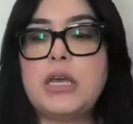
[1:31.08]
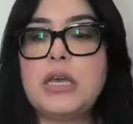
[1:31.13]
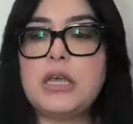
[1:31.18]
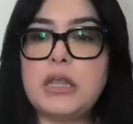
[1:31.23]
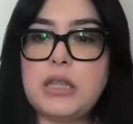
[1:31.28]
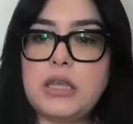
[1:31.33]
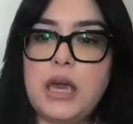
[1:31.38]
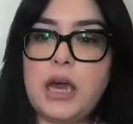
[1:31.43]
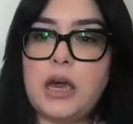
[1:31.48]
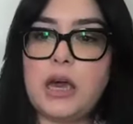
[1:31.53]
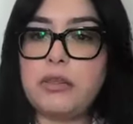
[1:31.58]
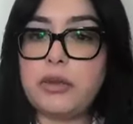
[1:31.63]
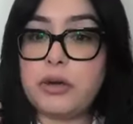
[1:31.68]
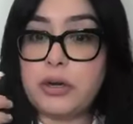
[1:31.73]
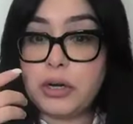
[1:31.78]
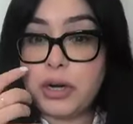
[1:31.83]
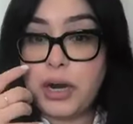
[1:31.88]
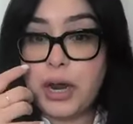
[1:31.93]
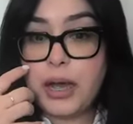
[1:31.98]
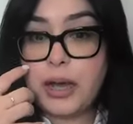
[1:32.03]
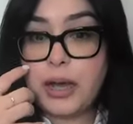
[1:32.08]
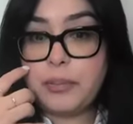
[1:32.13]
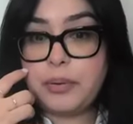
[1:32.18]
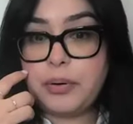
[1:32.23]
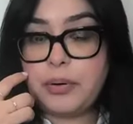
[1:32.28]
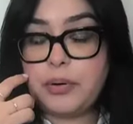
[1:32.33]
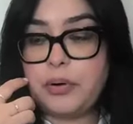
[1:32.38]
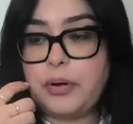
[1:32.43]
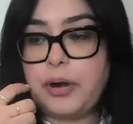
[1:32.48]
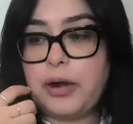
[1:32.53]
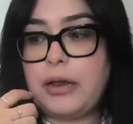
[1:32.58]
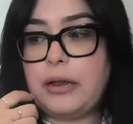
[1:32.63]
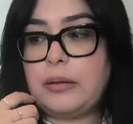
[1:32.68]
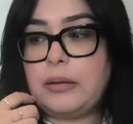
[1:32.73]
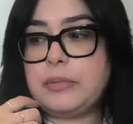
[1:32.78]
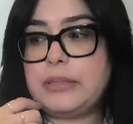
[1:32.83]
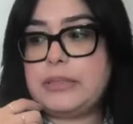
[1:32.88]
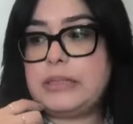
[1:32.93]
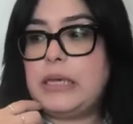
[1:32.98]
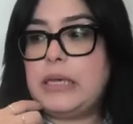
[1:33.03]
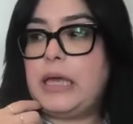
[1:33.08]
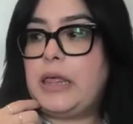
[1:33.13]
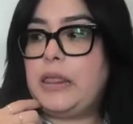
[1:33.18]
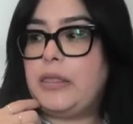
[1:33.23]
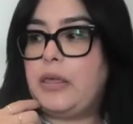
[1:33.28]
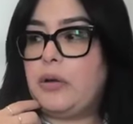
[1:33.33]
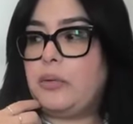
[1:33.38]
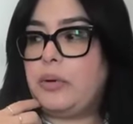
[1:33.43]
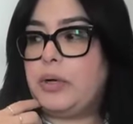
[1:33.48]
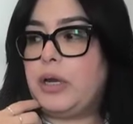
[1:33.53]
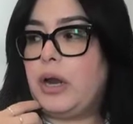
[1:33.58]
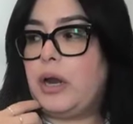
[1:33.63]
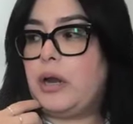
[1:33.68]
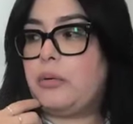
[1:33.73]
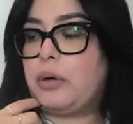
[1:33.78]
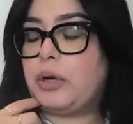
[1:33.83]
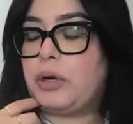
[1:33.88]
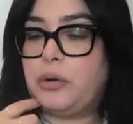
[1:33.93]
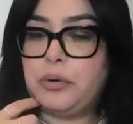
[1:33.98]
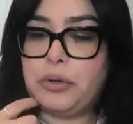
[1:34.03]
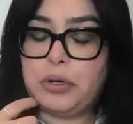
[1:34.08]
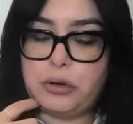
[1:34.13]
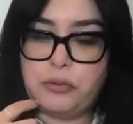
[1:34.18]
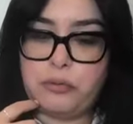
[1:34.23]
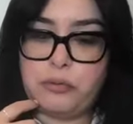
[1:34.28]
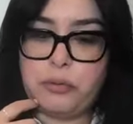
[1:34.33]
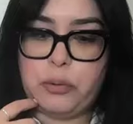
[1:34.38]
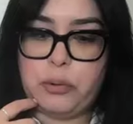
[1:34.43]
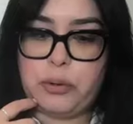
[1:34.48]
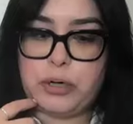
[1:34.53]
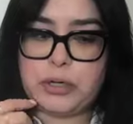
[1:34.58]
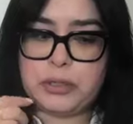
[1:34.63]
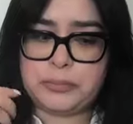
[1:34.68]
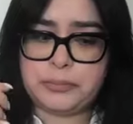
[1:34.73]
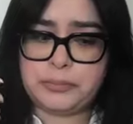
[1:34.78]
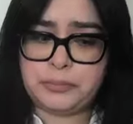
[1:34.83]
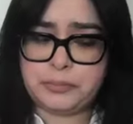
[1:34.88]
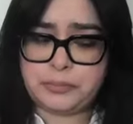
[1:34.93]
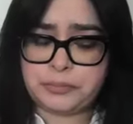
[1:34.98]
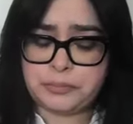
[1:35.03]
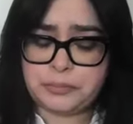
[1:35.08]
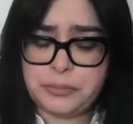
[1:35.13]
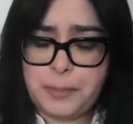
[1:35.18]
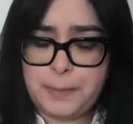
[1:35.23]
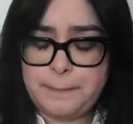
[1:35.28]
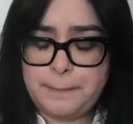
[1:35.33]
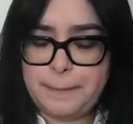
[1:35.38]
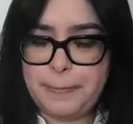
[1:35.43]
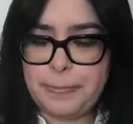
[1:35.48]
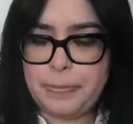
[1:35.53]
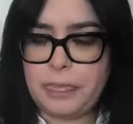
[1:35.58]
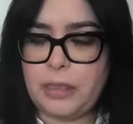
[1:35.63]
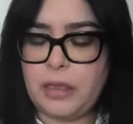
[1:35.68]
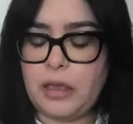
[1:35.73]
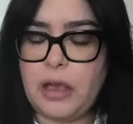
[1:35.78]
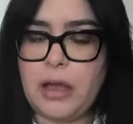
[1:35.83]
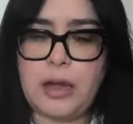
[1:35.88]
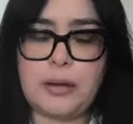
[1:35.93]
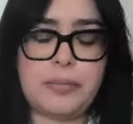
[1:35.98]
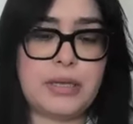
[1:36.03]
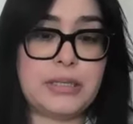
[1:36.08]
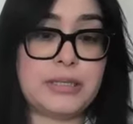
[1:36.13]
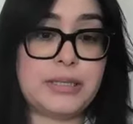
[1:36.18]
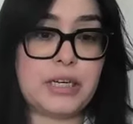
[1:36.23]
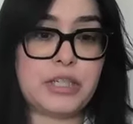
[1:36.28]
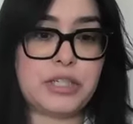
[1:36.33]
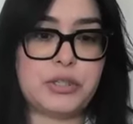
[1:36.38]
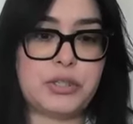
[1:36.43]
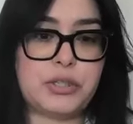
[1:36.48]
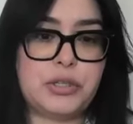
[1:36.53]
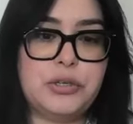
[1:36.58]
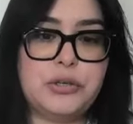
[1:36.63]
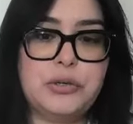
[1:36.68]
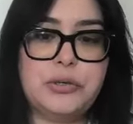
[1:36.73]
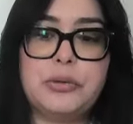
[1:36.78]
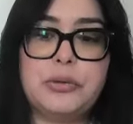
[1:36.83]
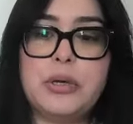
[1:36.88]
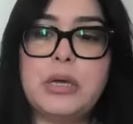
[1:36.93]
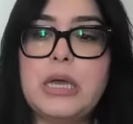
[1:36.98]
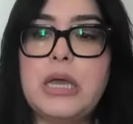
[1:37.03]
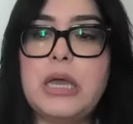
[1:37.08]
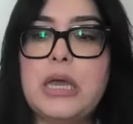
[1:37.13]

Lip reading: The other programs that we are recruiting for is actually new.